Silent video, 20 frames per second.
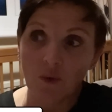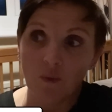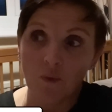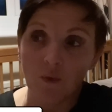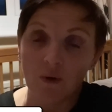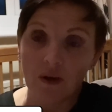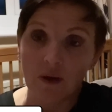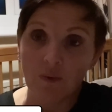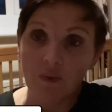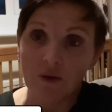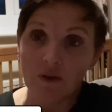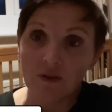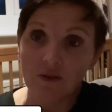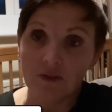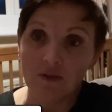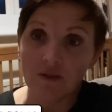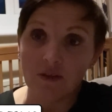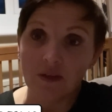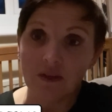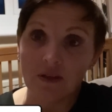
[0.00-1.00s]
We
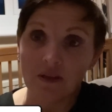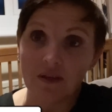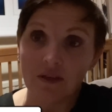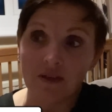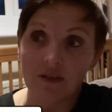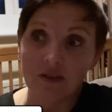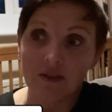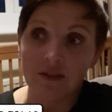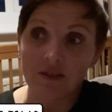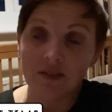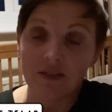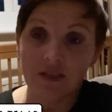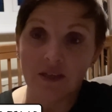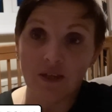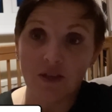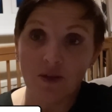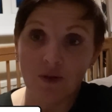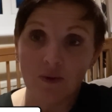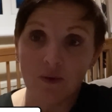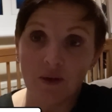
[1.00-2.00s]
will see
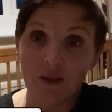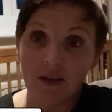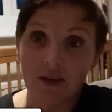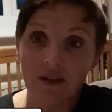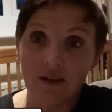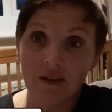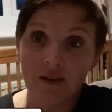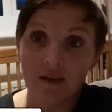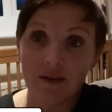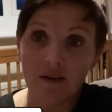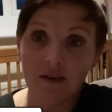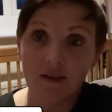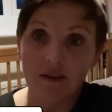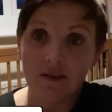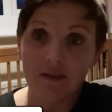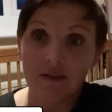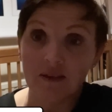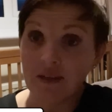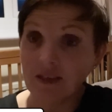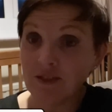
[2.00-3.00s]
you in
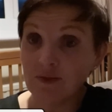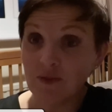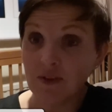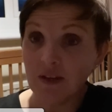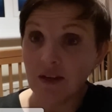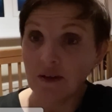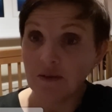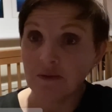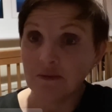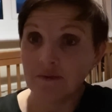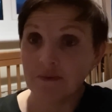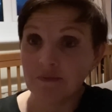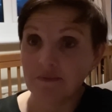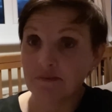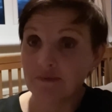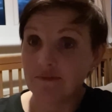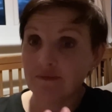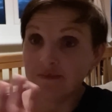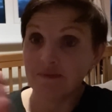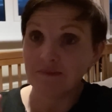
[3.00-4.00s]
the next video.
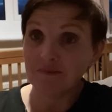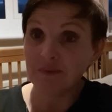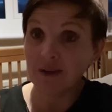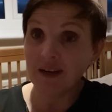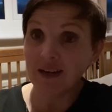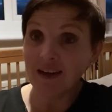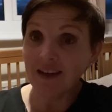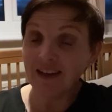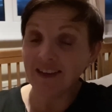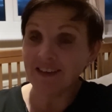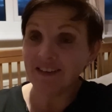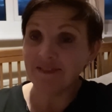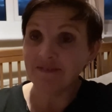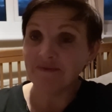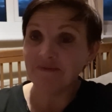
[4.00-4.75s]
Bye.